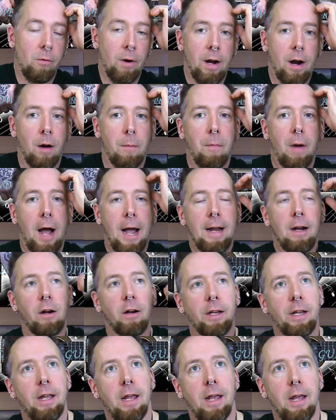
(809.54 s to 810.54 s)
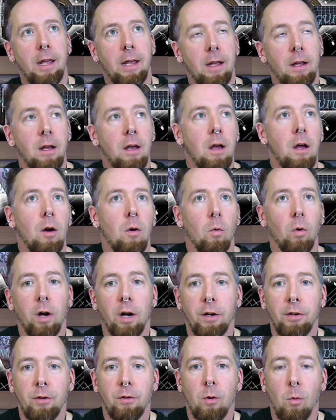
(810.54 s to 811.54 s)
when our minor key, we're
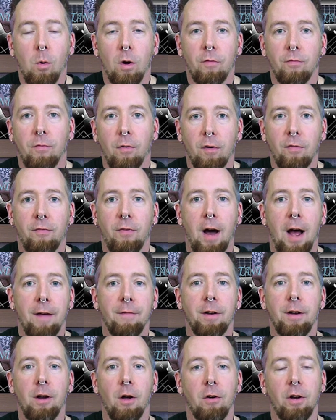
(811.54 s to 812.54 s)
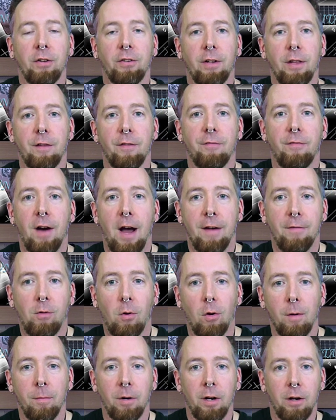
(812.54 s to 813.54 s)
going to do the 1, 4, 5, and notice on the 5
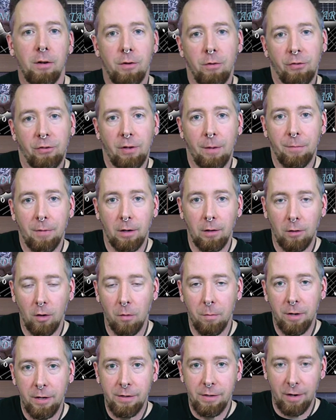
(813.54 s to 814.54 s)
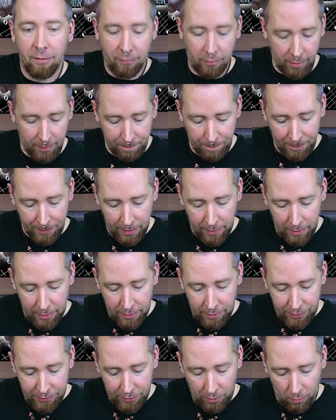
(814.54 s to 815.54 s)
chord, I'm going to do something a little bit different.
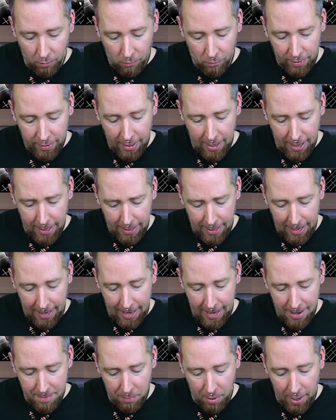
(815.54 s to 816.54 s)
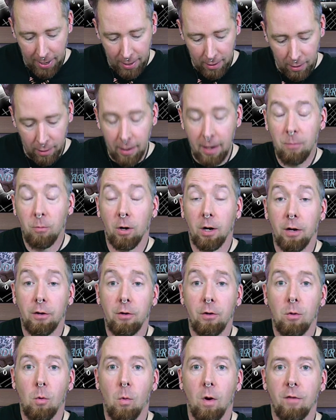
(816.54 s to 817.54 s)
So we got A minor, and we're going
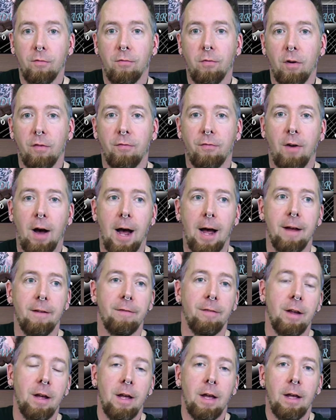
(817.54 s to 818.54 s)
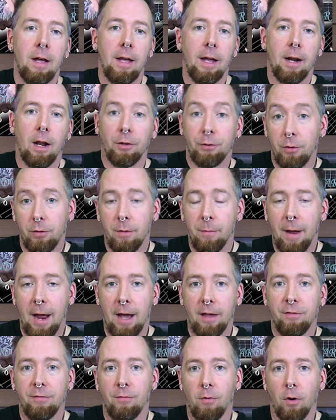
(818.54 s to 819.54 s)
to do the 1, 4, 5, and I'll do the
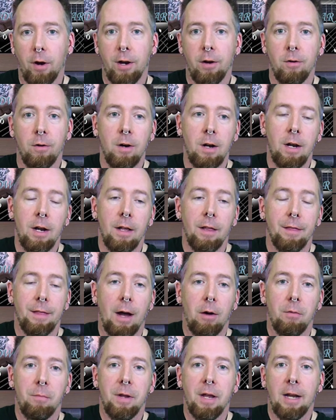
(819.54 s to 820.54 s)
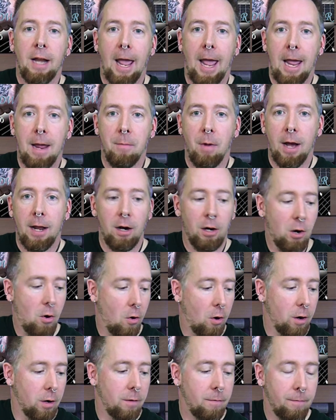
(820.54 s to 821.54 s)
math for you. That would be an A minor
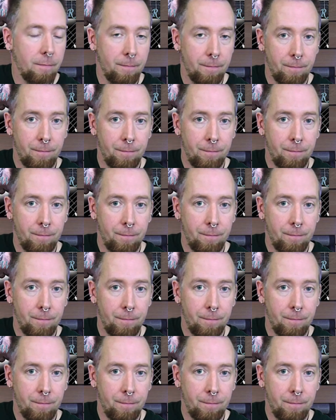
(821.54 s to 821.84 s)
chord,